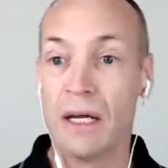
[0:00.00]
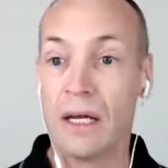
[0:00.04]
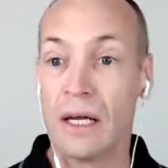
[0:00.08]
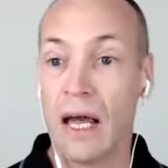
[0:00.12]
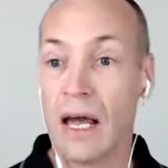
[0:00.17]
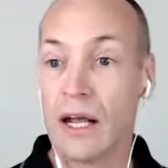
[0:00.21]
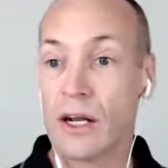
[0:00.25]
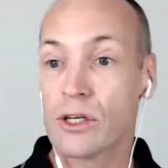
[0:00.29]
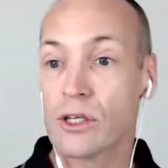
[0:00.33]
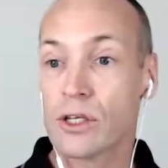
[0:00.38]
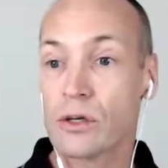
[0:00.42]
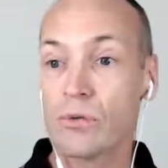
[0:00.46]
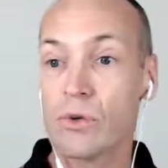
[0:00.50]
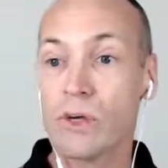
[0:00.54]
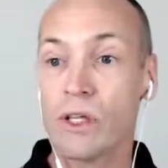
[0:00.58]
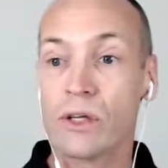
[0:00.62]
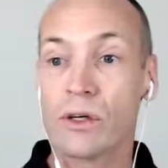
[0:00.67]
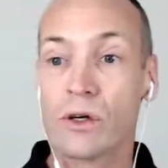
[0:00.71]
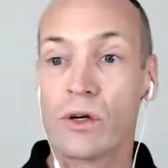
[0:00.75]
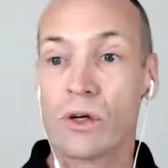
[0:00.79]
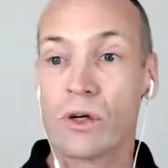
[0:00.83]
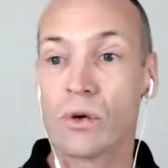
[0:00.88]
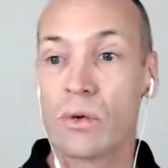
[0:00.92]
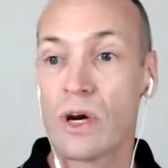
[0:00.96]
And it's a really
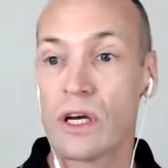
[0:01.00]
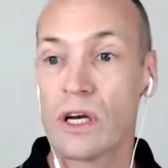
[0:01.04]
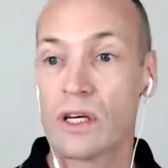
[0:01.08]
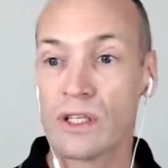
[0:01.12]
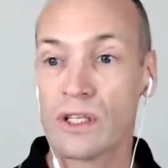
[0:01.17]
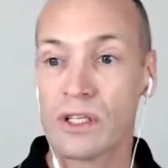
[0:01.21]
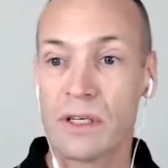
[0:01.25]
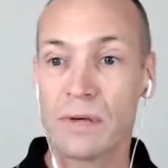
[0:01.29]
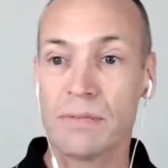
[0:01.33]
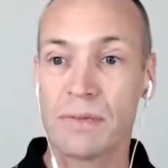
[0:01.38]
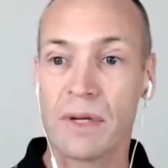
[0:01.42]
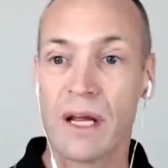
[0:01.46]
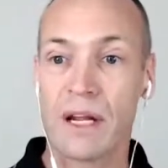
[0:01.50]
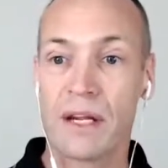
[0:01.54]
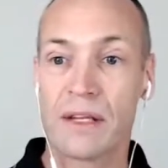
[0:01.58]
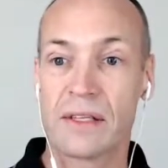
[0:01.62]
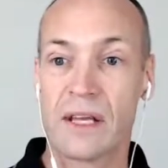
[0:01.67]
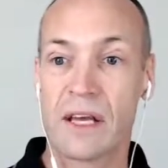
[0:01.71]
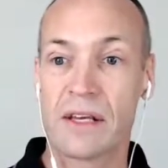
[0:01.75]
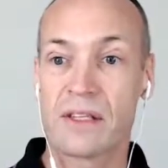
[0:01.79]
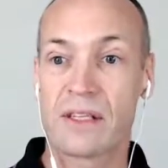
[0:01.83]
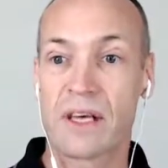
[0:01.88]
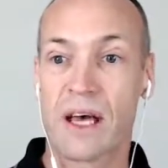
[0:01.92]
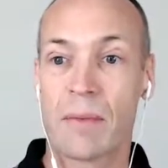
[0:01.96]
good question, and it
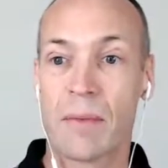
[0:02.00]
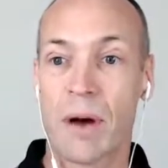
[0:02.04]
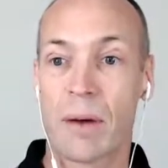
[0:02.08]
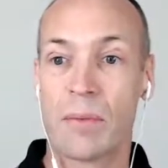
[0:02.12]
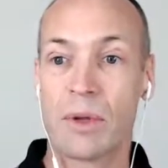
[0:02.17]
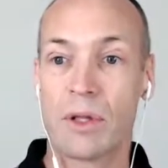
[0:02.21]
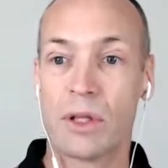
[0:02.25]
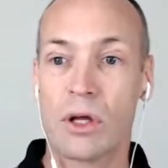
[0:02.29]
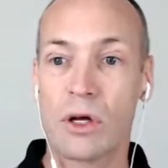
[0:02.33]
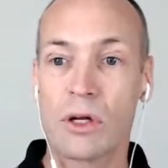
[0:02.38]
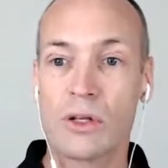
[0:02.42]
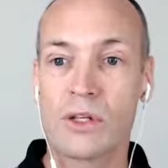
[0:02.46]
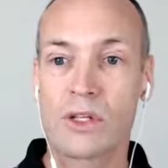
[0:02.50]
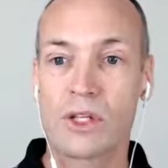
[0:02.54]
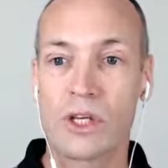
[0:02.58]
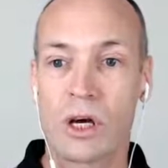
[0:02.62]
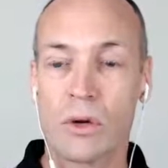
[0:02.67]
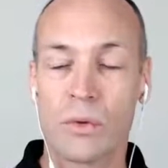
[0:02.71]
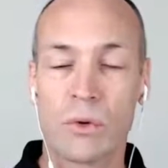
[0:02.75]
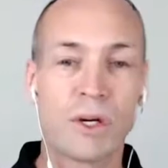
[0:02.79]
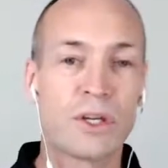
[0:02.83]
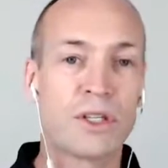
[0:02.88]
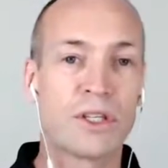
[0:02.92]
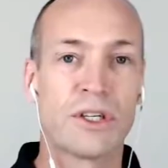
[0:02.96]
does come up a lot. So I
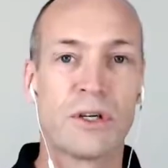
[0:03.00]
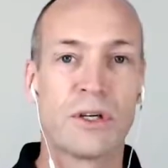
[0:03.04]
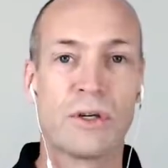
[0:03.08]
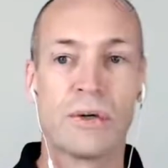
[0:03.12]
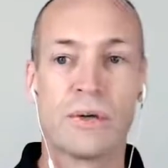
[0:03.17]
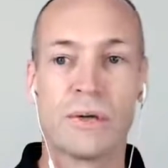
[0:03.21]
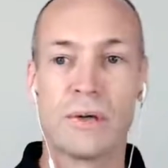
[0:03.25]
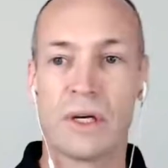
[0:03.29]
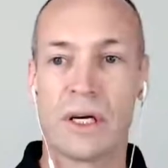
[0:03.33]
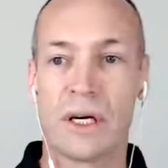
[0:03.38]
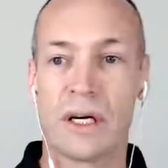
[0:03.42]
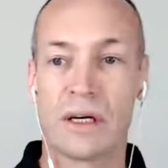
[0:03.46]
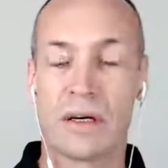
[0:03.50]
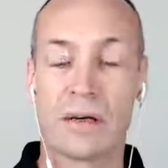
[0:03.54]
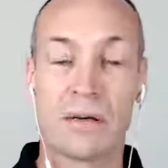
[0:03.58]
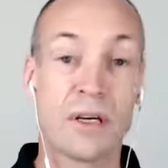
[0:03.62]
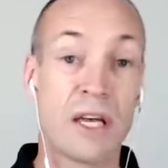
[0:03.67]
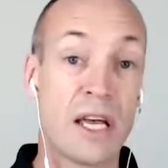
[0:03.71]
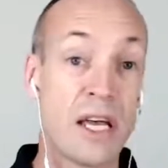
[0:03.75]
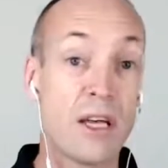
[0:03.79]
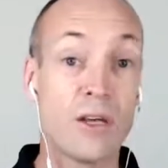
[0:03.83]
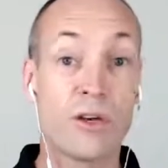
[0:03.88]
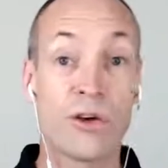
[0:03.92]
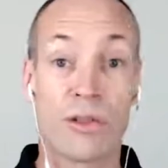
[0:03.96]
wanted to
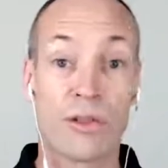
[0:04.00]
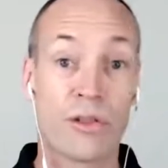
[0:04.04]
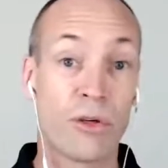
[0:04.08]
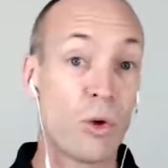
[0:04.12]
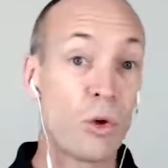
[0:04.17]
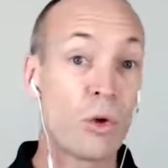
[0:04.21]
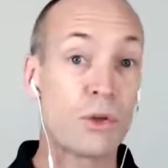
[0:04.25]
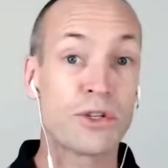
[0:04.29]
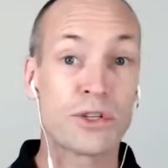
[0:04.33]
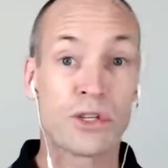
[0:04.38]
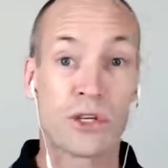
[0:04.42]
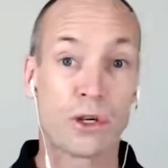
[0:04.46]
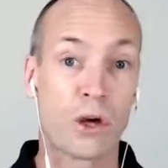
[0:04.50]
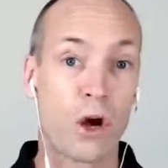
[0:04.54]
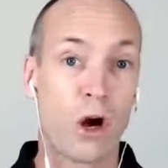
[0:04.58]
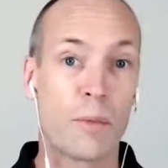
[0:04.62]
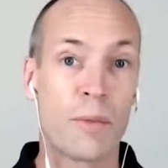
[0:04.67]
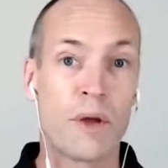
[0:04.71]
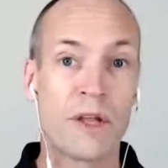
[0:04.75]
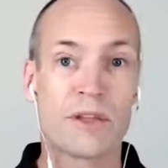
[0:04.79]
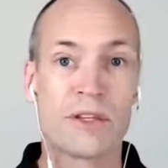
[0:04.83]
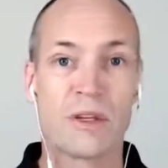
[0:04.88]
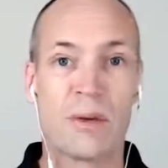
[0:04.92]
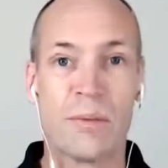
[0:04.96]
hear your thoughts and
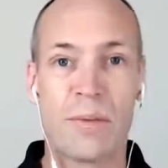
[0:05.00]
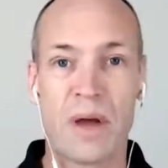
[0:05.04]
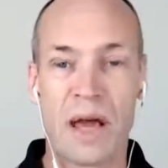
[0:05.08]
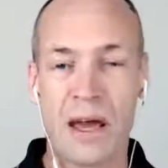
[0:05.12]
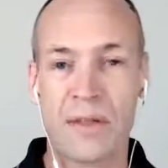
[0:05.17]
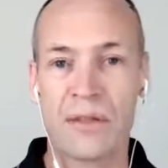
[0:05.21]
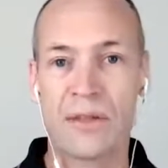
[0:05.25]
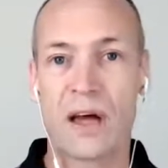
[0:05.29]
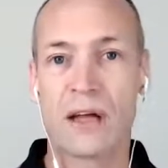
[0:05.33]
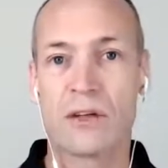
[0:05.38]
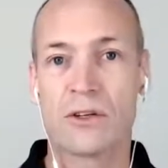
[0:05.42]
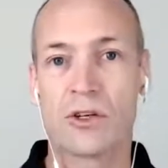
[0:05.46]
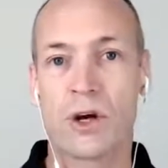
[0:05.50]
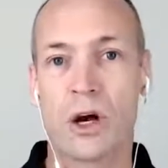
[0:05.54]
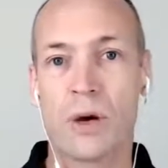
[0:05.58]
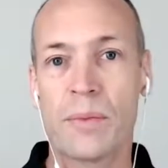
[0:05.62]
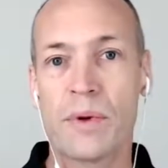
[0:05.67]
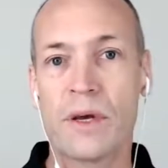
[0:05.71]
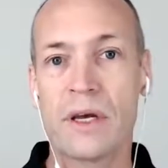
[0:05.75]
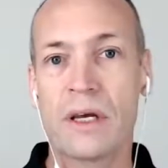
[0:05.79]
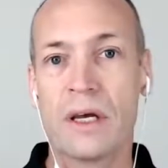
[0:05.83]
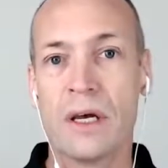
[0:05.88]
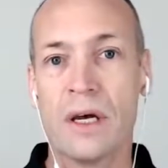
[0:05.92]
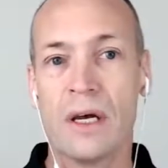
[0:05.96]
comments about that
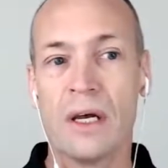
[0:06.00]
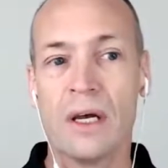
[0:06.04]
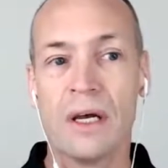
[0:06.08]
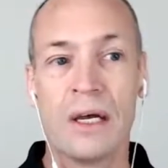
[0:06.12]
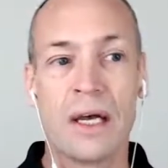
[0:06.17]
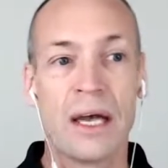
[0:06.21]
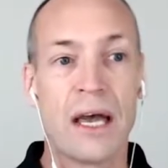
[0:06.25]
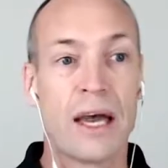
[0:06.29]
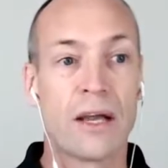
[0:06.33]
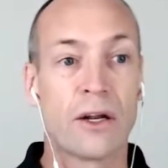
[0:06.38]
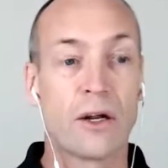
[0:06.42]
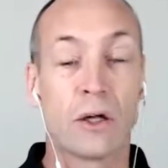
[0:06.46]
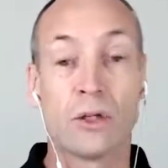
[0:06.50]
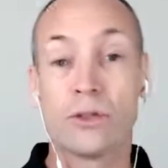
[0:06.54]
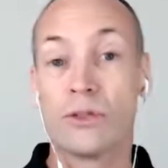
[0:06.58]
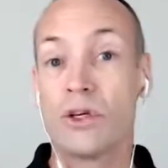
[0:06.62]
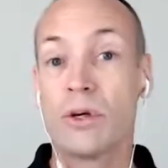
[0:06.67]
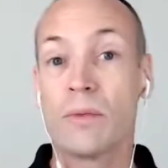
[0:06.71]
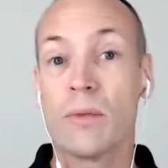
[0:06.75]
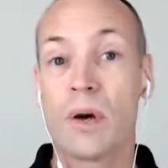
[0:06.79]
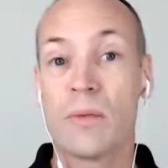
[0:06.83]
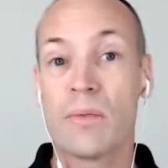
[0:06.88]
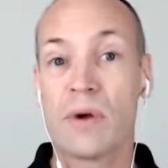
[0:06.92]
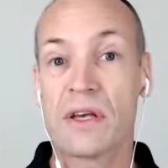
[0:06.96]
topic, and I'll
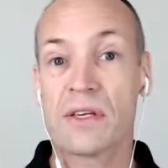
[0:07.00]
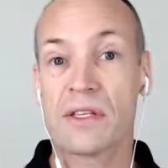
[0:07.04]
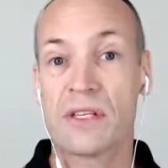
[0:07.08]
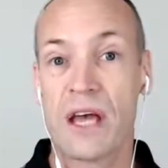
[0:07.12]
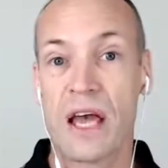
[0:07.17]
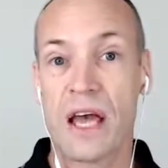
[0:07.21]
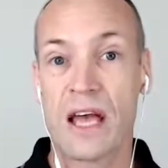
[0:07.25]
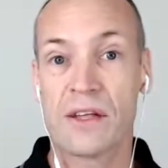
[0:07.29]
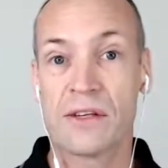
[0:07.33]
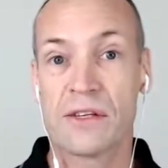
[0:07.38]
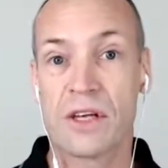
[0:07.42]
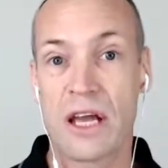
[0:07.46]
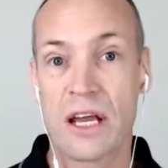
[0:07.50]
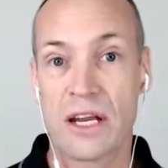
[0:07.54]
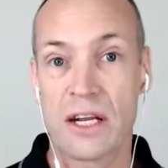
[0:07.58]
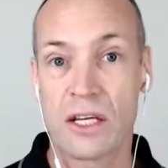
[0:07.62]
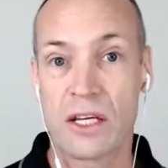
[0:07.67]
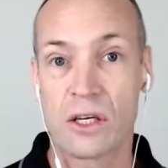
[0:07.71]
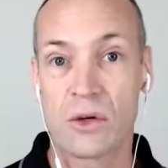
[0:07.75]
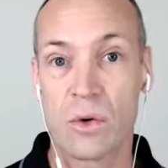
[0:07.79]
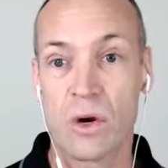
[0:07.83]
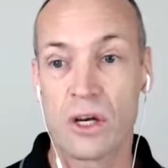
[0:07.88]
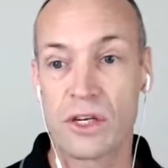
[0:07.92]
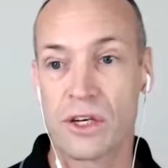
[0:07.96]
do my best to answer any
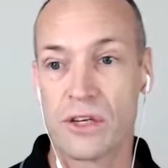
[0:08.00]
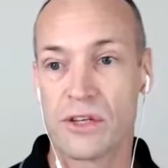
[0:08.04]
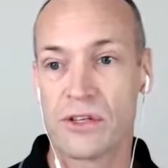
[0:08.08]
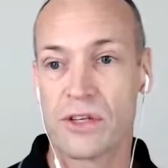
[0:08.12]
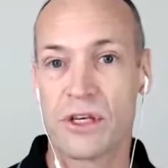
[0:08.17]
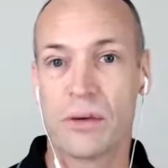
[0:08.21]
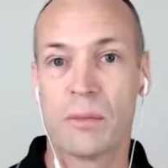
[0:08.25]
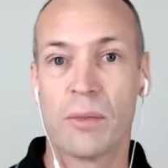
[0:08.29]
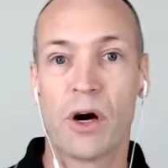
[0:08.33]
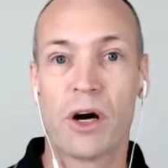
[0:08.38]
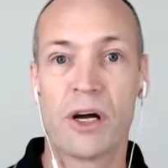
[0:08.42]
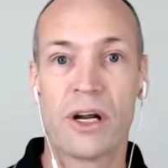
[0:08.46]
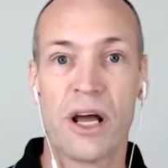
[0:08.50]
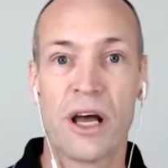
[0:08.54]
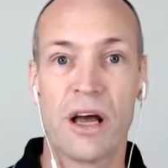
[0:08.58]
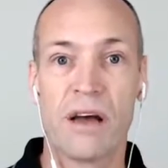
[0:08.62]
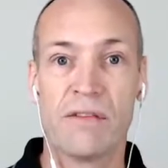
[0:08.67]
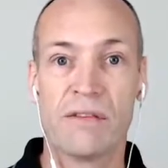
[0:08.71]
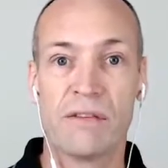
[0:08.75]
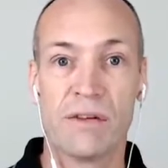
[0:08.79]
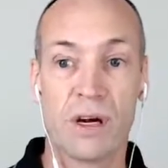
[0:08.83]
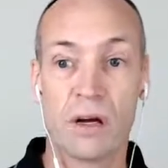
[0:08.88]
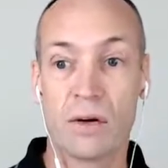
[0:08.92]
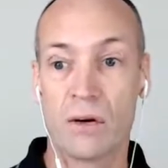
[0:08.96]
questions that you might have
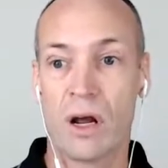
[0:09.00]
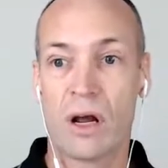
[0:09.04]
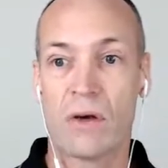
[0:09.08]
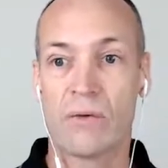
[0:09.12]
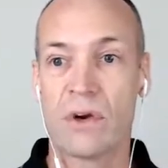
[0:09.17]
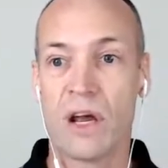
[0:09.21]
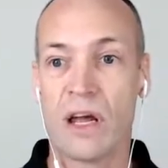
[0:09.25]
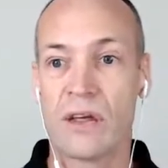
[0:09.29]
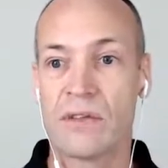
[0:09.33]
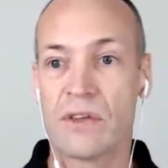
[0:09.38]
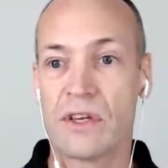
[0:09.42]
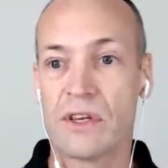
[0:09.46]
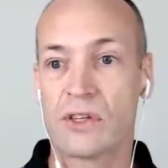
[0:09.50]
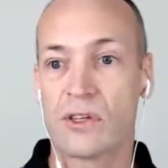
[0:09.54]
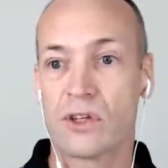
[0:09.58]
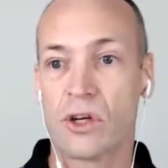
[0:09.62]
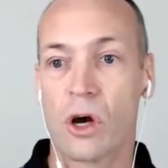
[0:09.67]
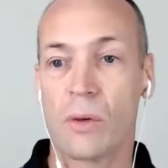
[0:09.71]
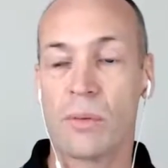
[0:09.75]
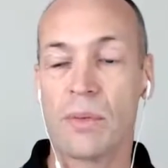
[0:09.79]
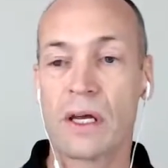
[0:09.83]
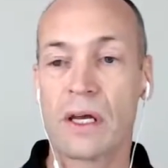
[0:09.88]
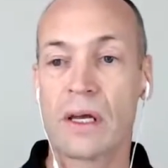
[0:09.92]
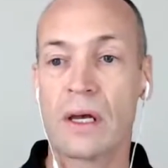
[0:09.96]
around this
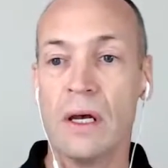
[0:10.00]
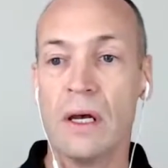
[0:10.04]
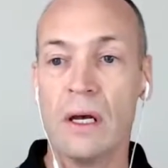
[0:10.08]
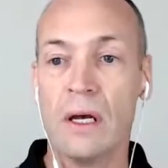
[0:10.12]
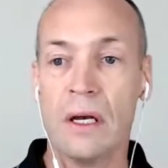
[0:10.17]
topic.